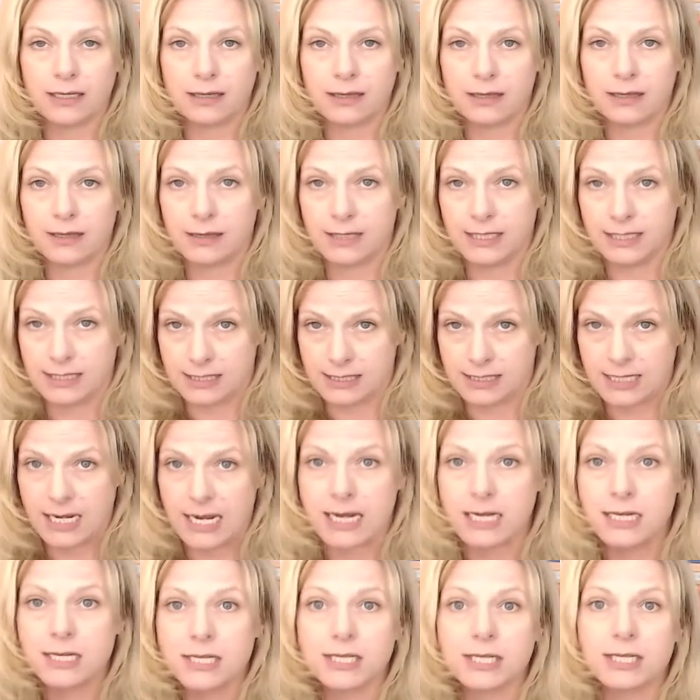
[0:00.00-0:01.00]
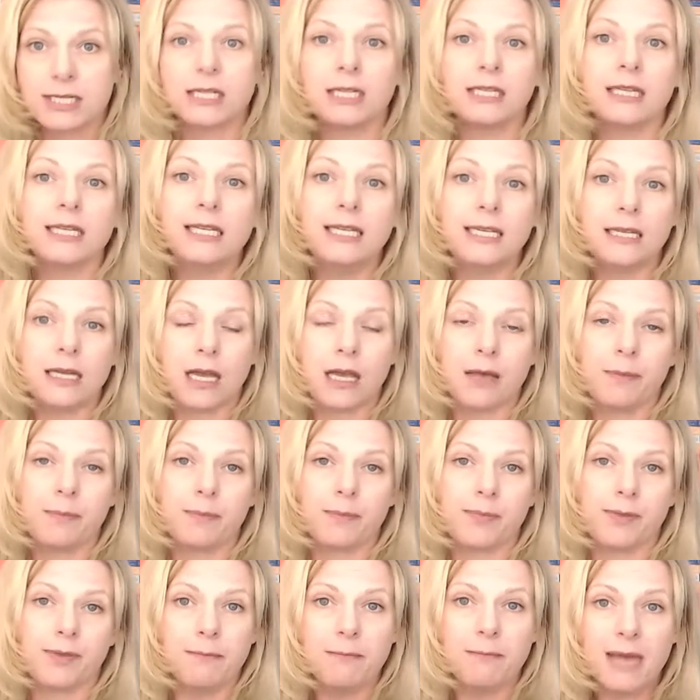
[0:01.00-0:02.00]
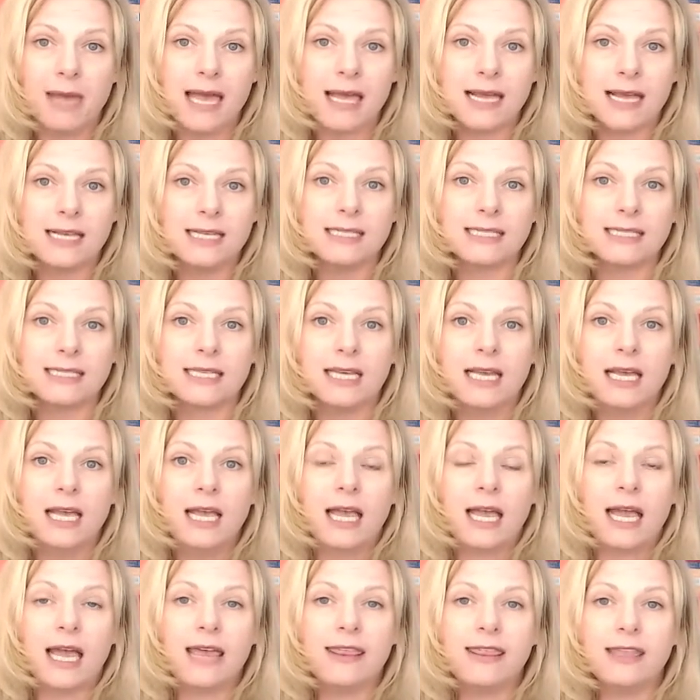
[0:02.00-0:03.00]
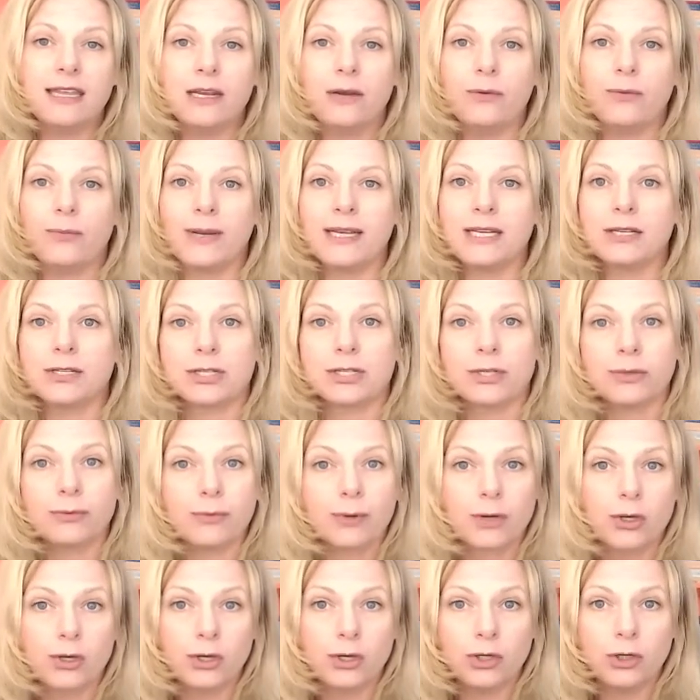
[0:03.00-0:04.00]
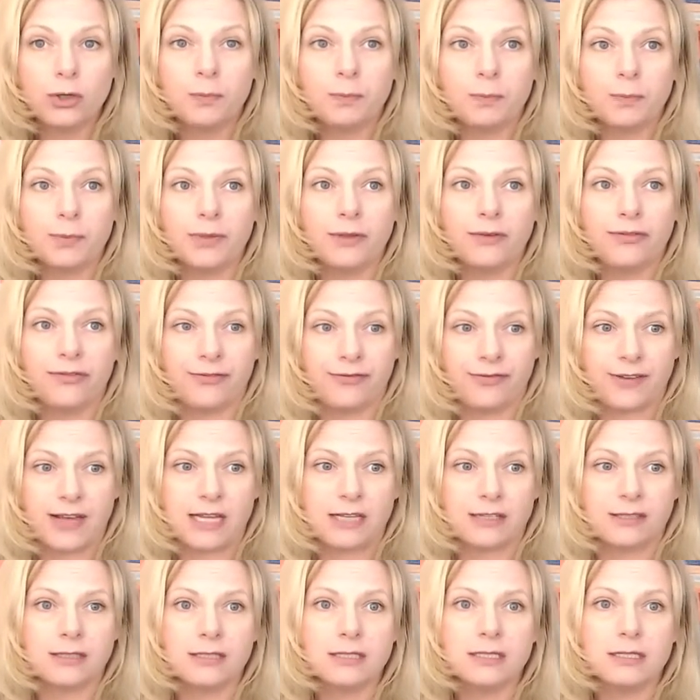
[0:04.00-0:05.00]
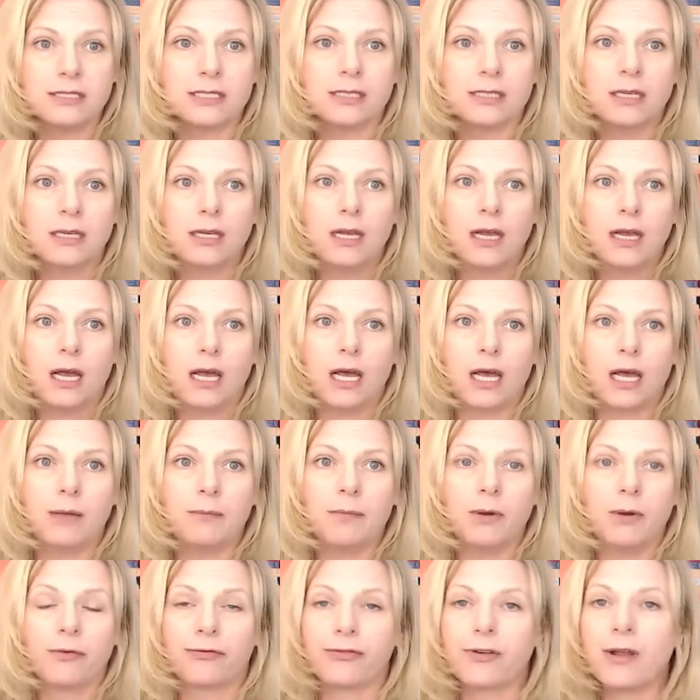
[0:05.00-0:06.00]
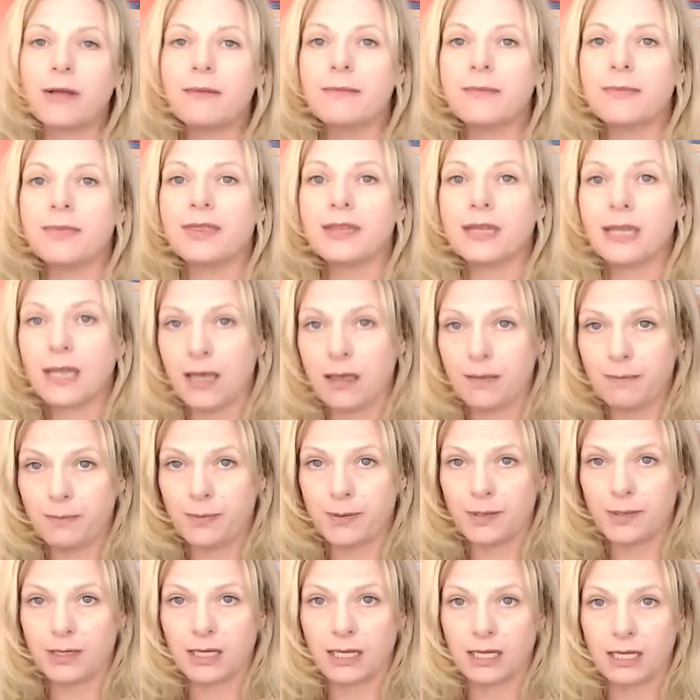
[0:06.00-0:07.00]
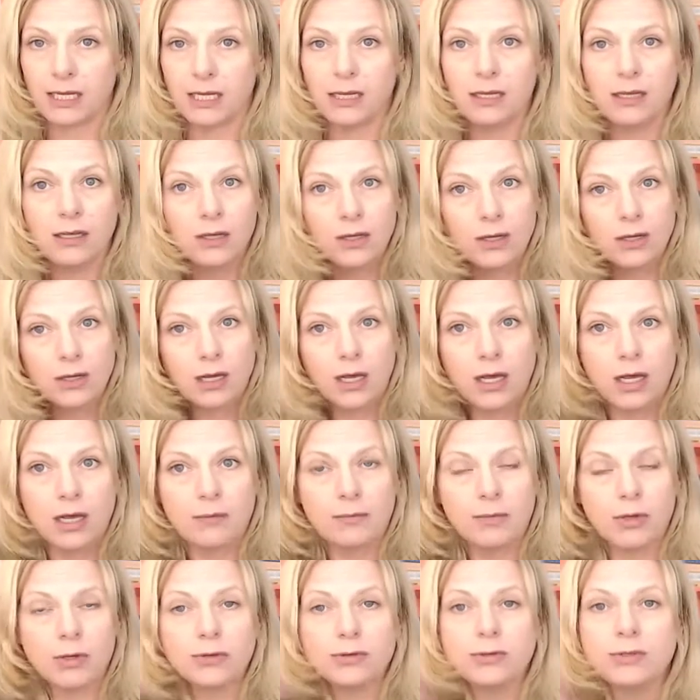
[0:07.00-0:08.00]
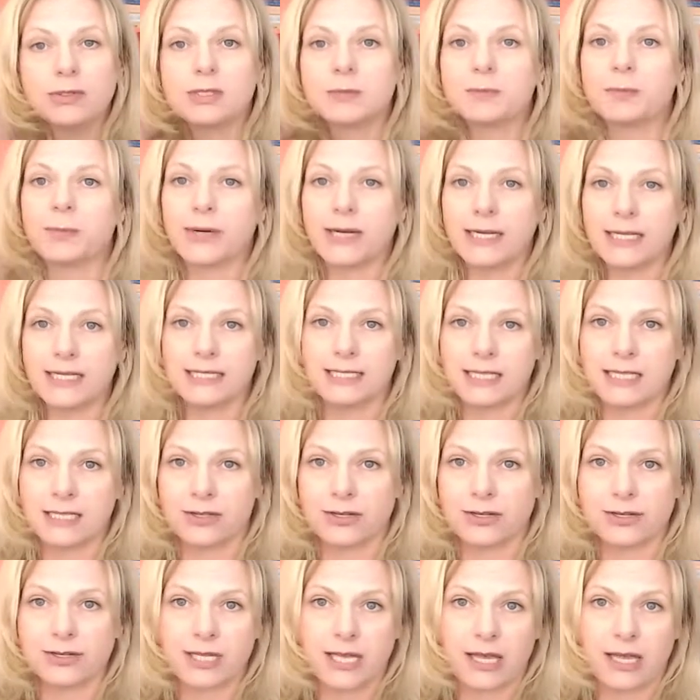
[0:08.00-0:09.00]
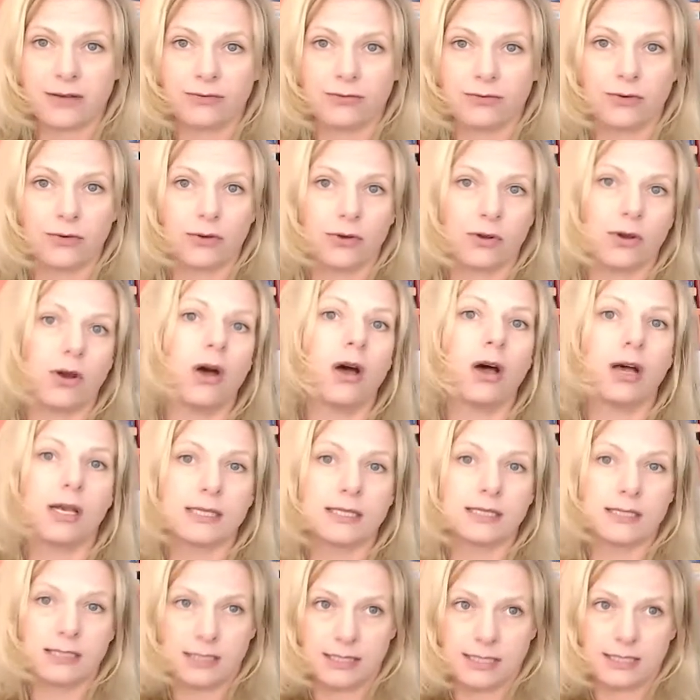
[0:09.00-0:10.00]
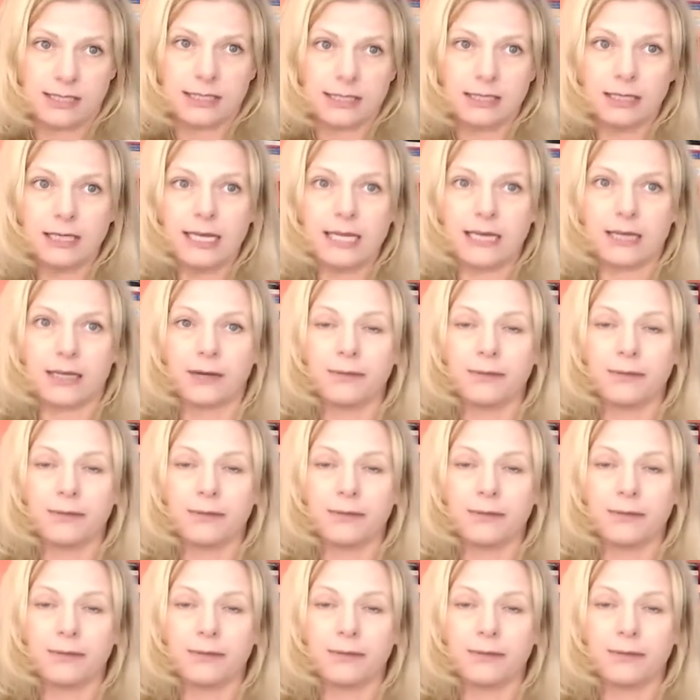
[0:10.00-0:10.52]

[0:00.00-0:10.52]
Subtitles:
the state to clean up the mess, and then it went to recoup the funds from the company whose predecessors had caused this leak.